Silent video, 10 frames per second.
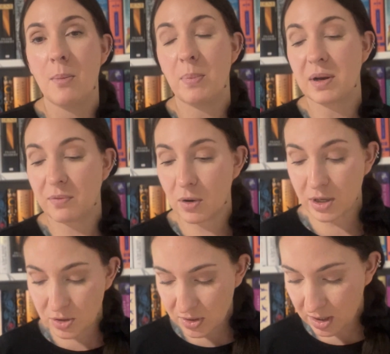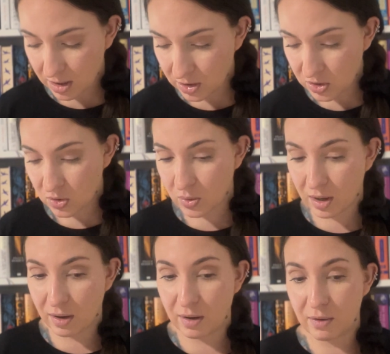But if you're interested in this sort
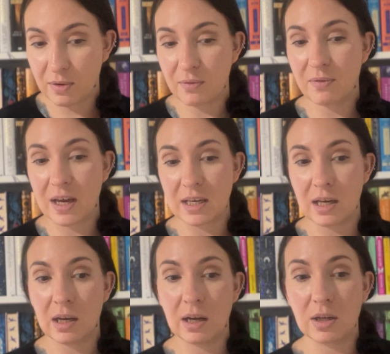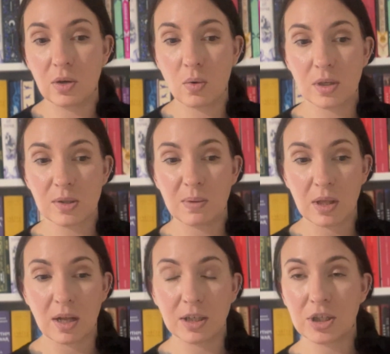of Viking Norse
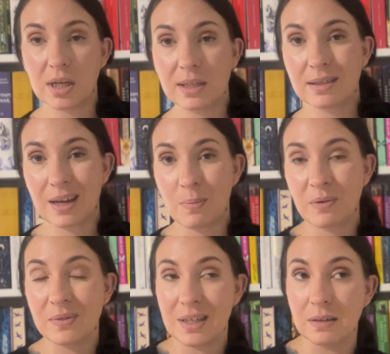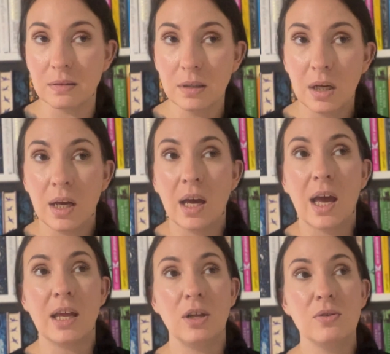mythology type of deal,
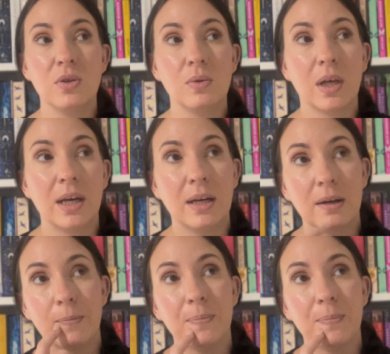and you do like